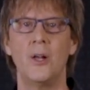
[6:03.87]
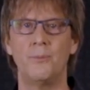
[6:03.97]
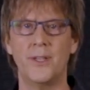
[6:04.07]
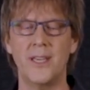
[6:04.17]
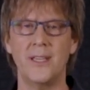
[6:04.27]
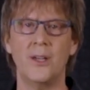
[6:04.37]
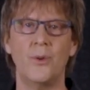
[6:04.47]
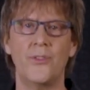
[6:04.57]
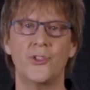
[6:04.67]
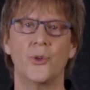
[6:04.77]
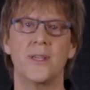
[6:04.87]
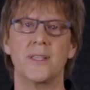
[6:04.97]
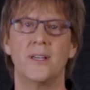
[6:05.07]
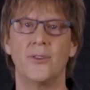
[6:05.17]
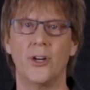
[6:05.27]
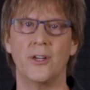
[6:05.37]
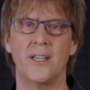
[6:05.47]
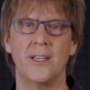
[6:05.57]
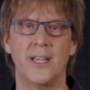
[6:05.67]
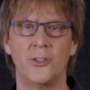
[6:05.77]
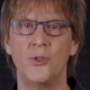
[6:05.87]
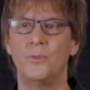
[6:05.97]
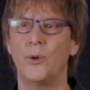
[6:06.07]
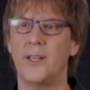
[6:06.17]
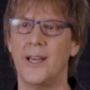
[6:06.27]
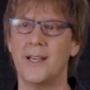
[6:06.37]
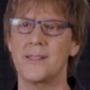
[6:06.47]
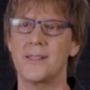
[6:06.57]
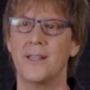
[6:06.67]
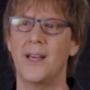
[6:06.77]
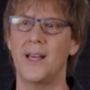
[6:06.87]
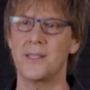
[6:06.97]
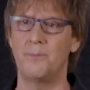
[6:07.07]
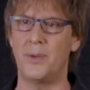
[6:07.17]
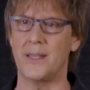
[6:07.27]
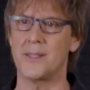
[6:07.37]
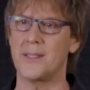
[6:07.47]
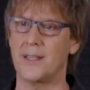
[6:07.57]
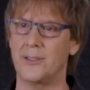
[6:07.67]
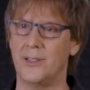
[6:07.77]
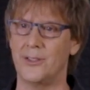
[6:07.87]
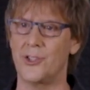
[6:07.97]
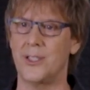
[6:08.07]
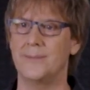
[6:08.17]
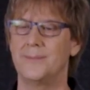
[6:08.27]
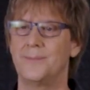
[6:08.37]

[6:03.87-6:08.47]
beginning with the choice of RDNA 2.x as the base technology.